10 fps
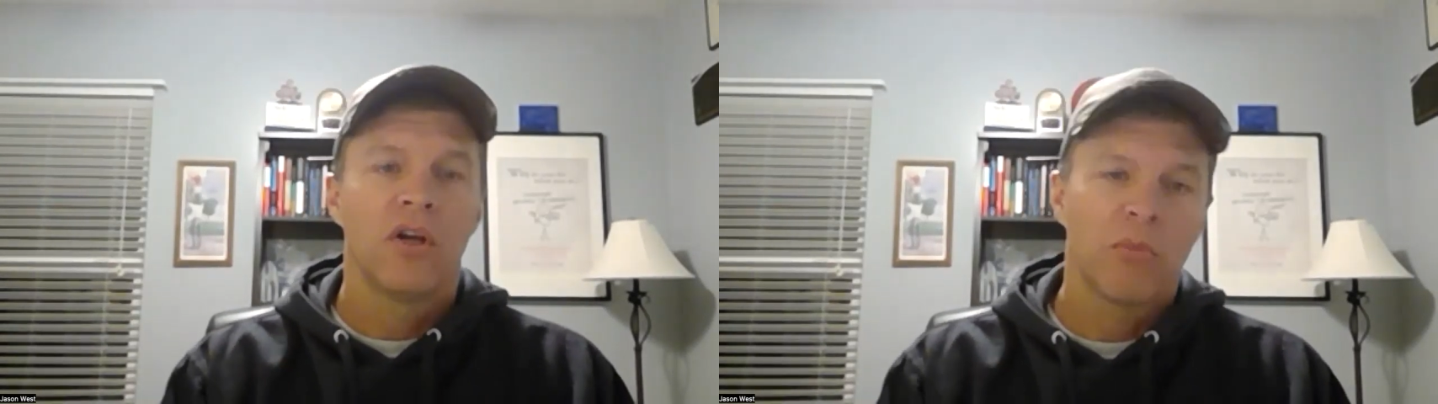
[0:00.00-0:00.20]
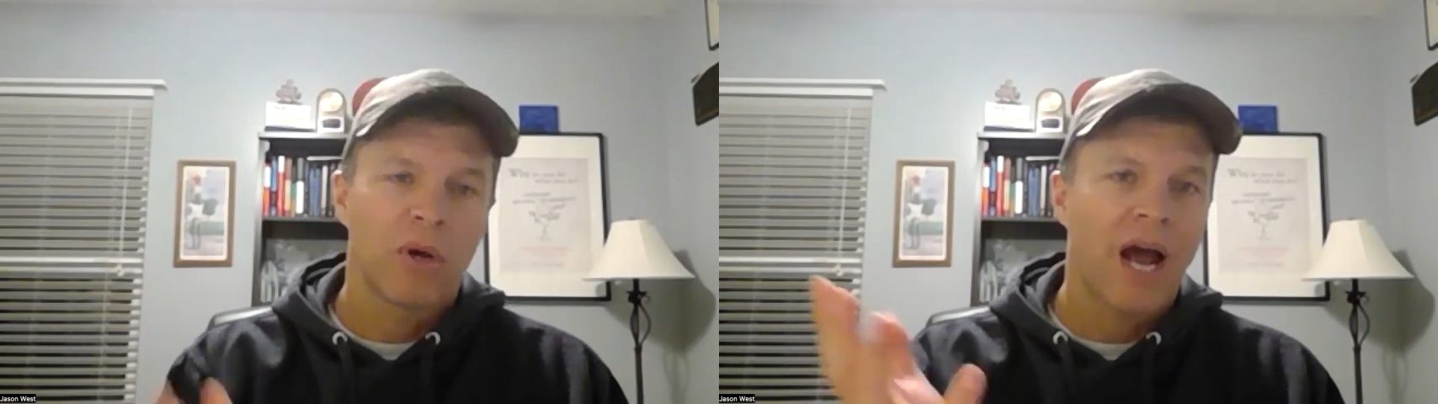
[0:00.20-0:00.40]

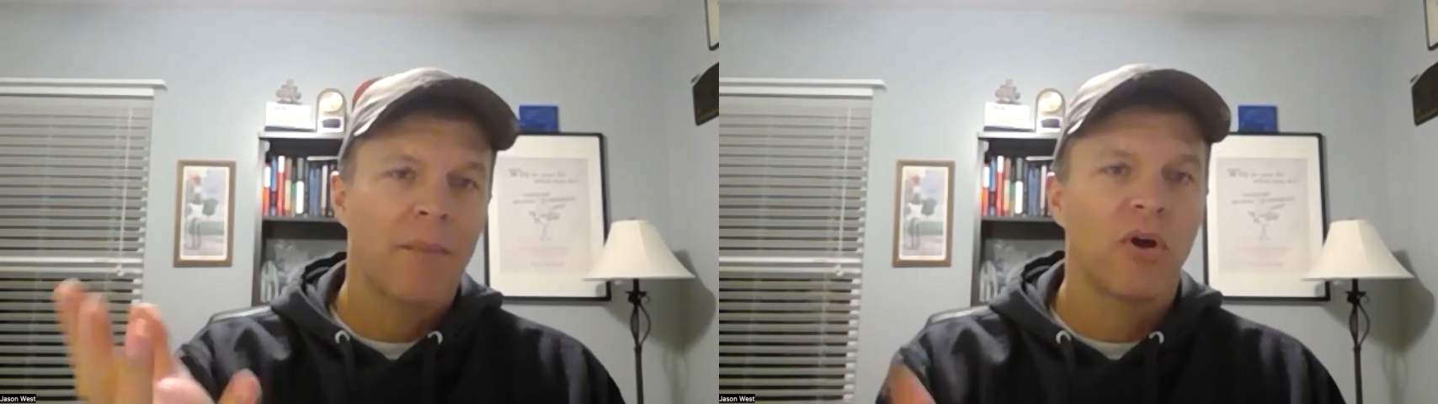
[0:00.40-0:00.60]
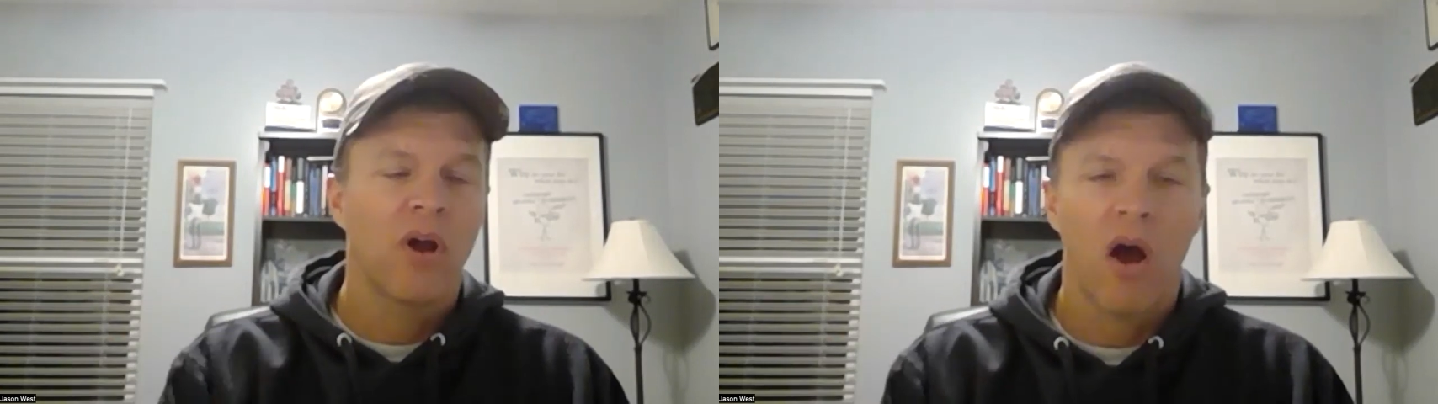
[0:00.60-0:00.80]
but
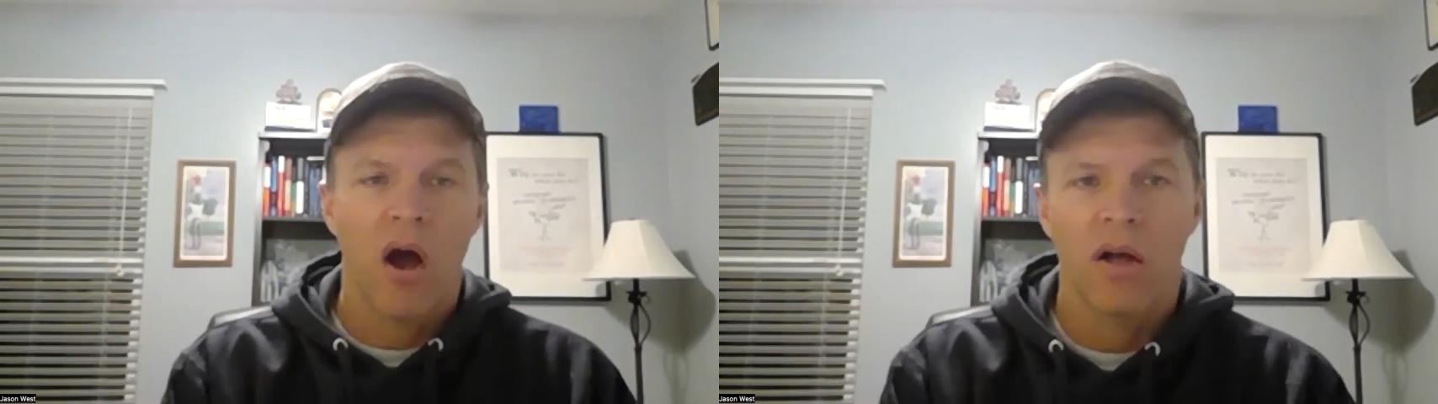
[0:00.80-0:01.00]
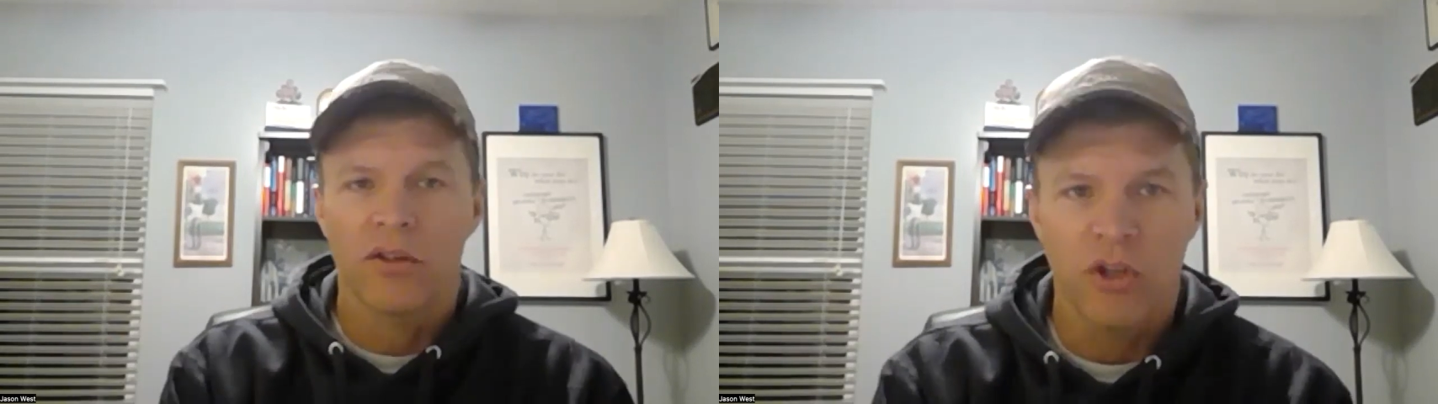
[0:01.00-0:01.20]
I'm going
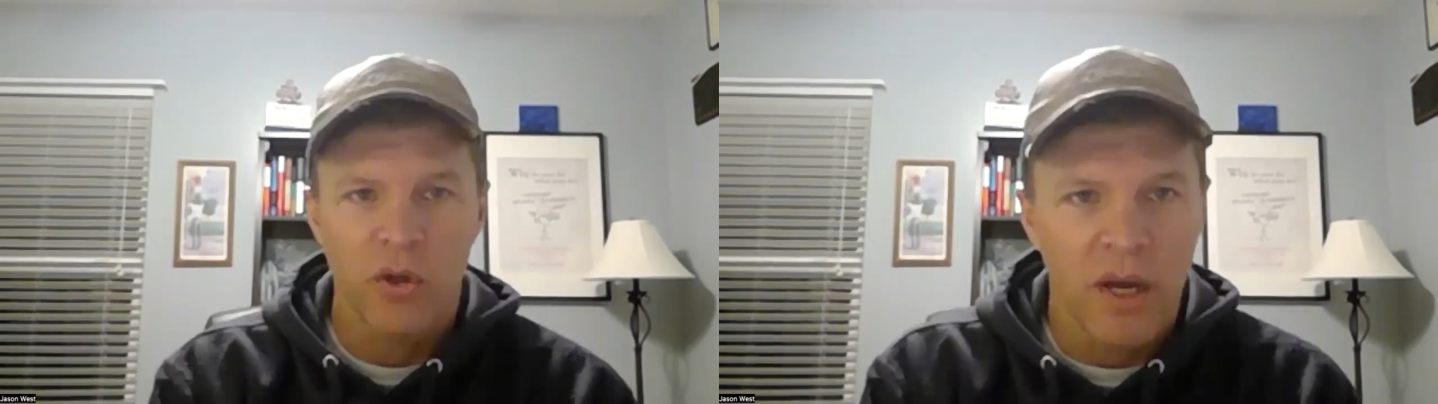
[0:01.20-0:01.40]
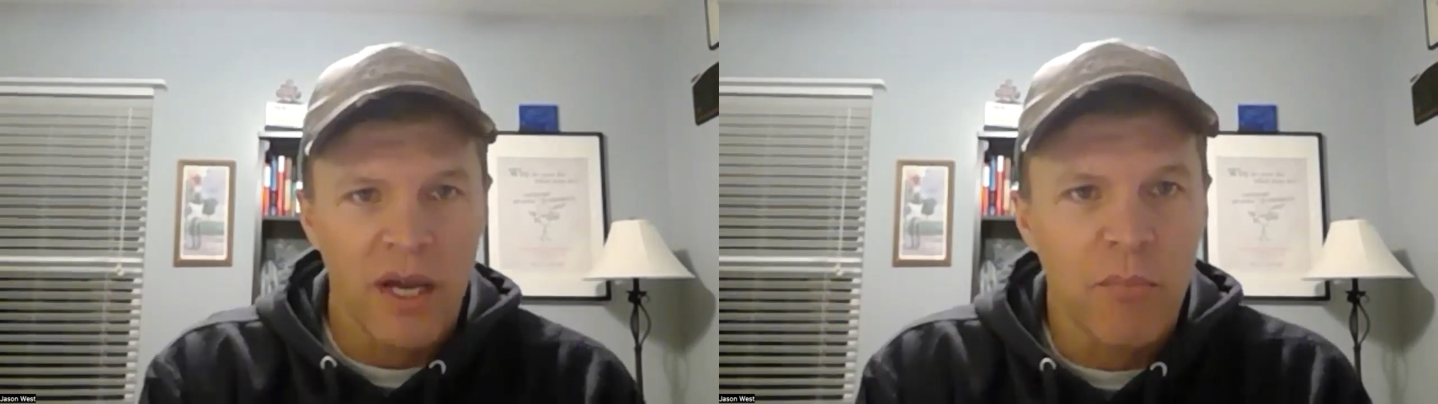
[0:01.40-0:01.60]
to
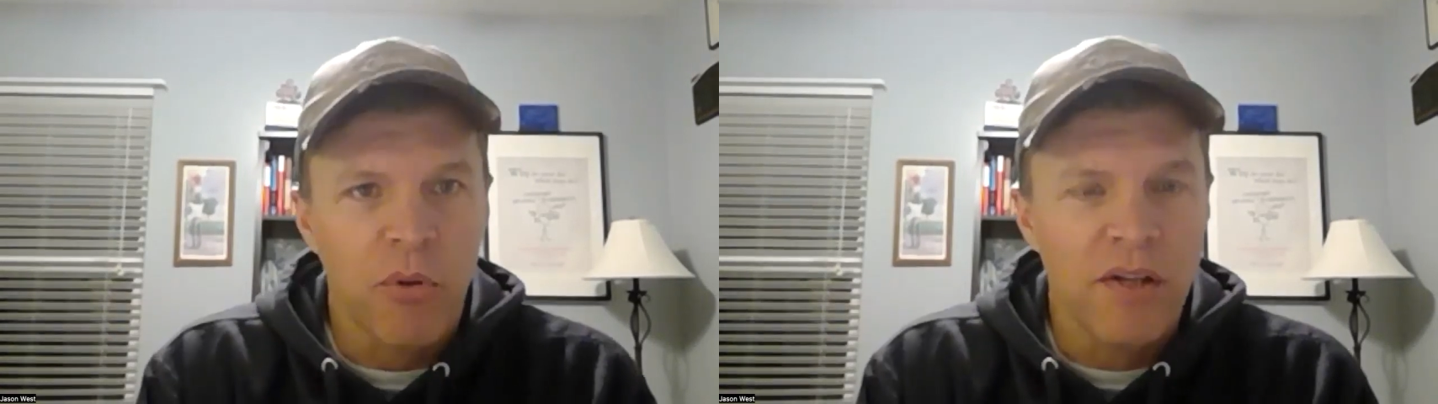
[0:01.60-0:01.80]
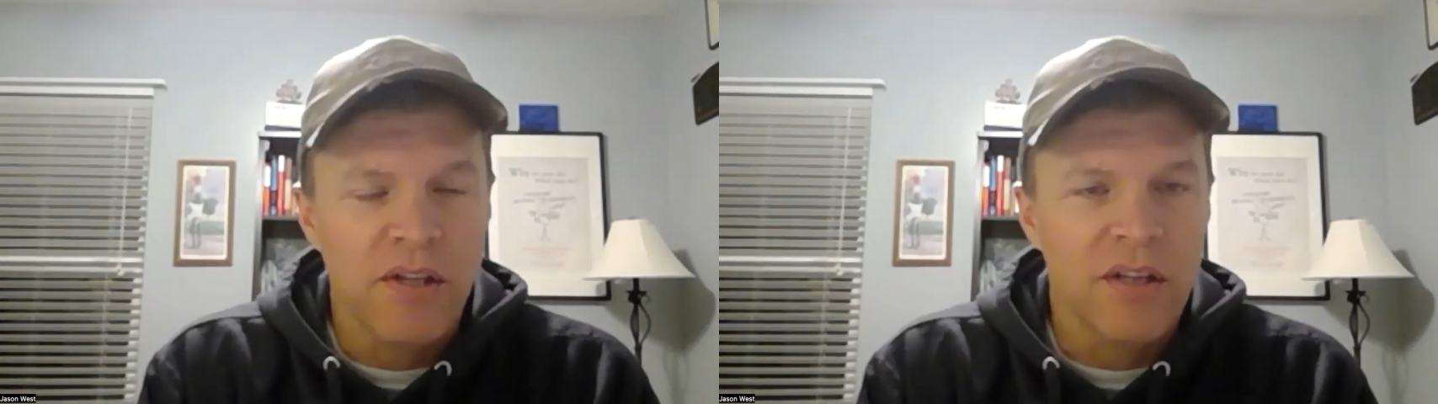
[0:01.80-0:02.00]
do a
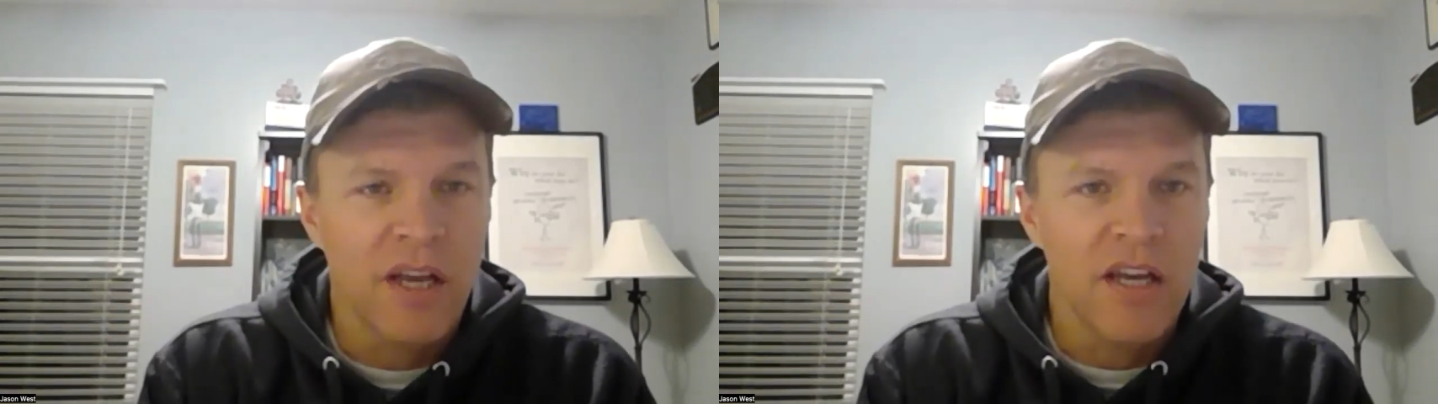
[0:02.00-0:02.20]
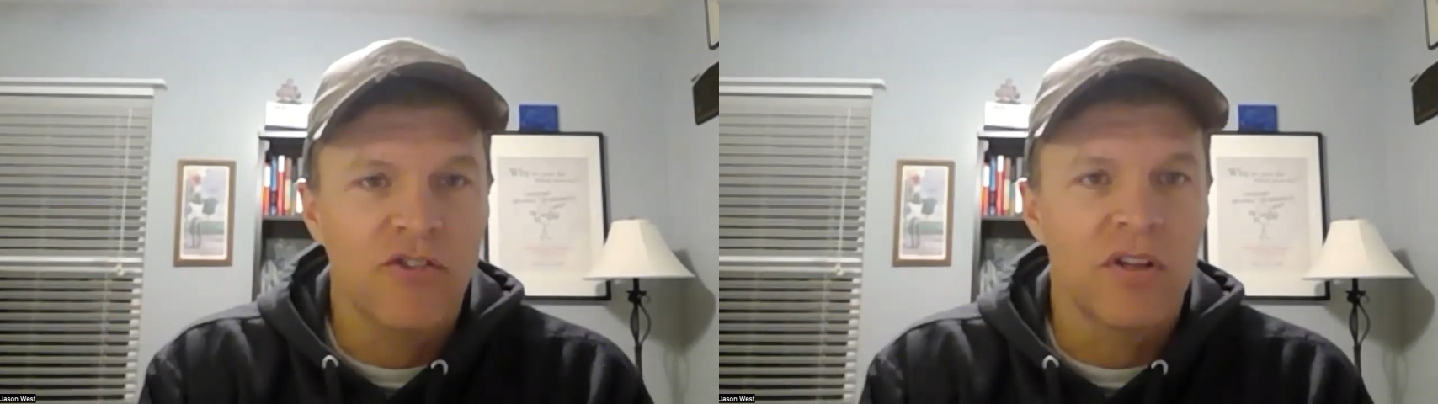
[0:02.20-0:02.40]

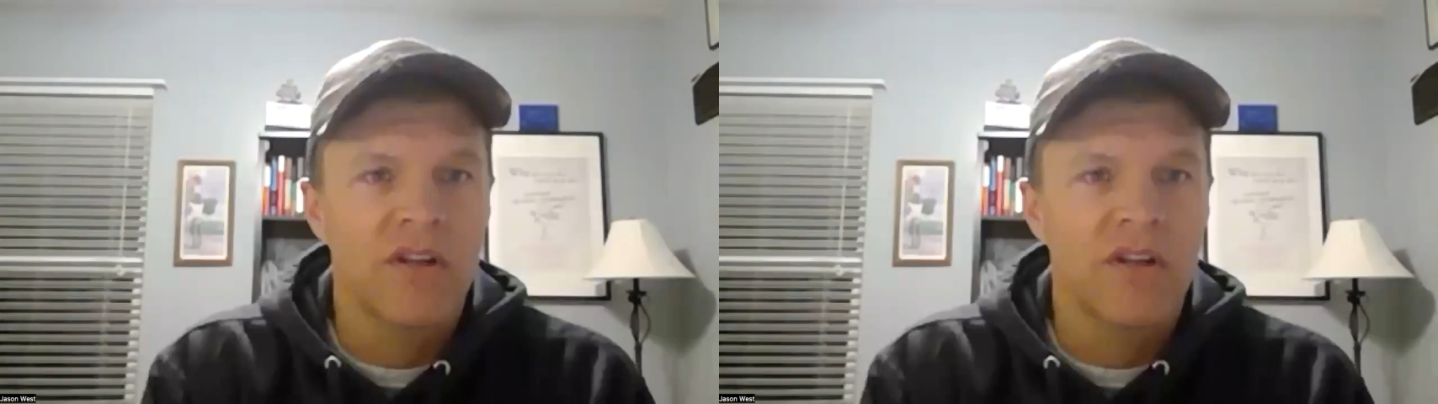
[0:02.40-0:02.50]
presentation